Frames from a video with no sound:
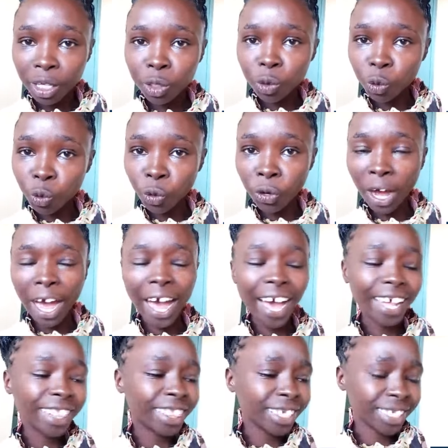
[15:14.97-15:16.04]
You know,
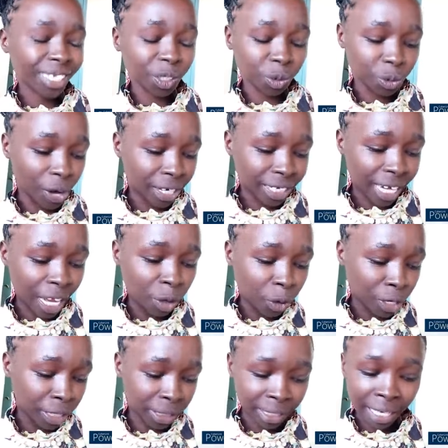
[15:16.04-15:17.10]
this is what I
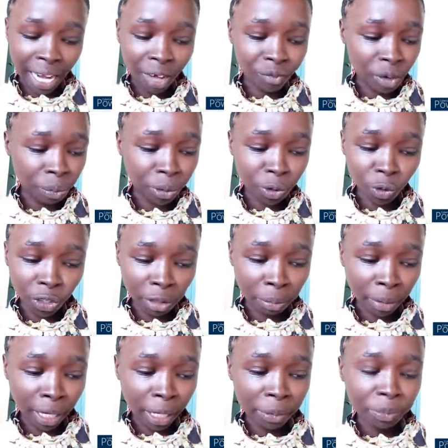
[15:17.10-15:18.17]
always love about
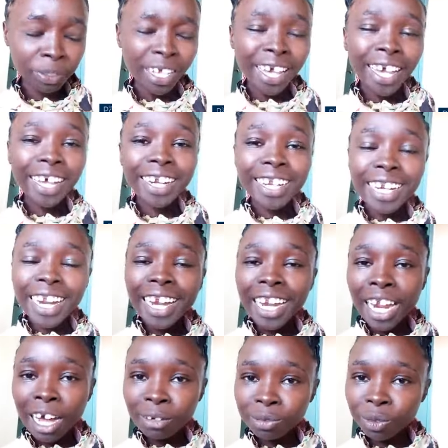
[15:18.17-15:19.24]
Wodemeyer. He really
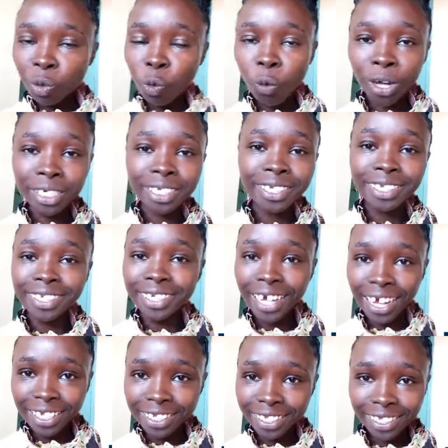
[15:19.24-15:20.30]
loves what he
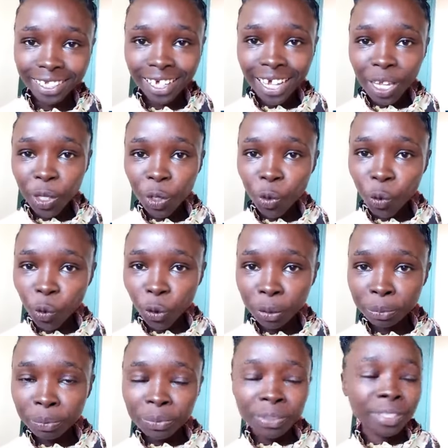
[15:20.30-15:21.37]
does. You know,
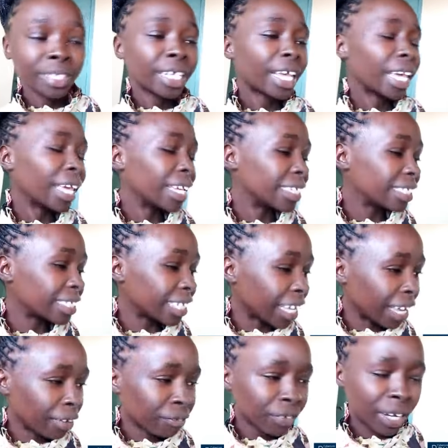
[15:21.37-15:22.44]
it
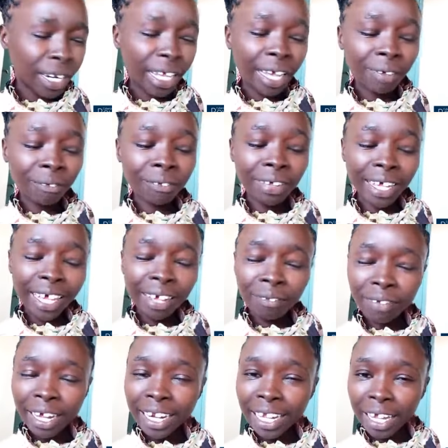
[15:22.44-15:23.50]
even
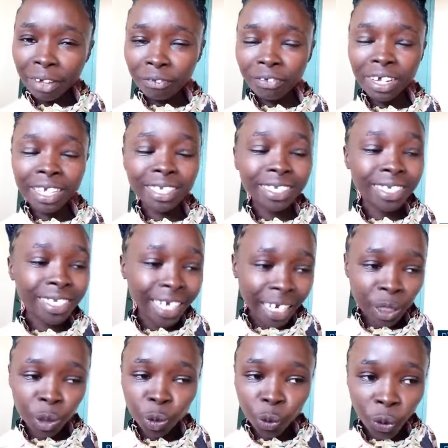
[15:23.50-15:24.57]
if it
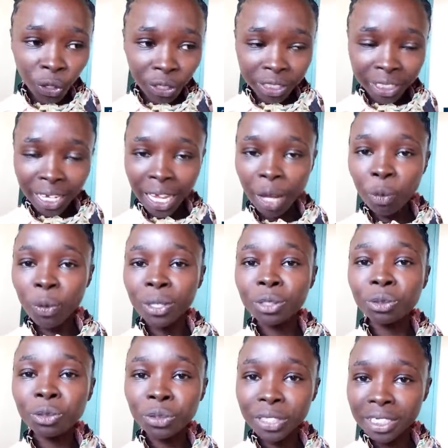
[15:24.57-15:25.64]
takes what, he will
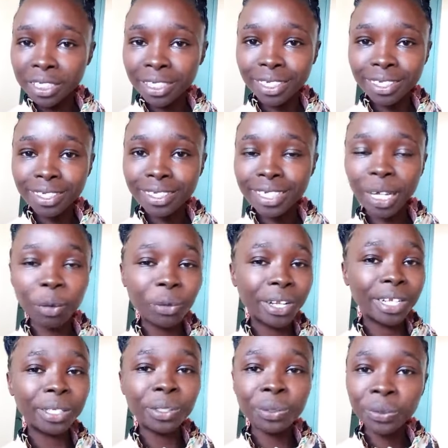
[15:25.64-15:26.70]
do it. He
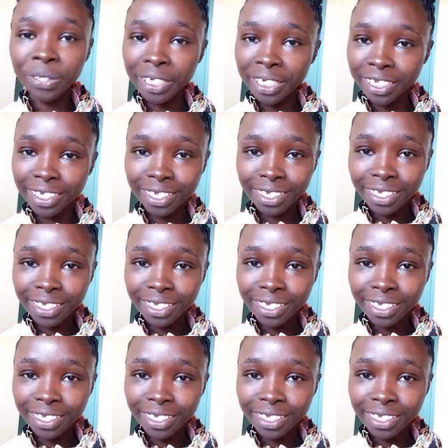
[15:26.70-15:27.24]
will do it.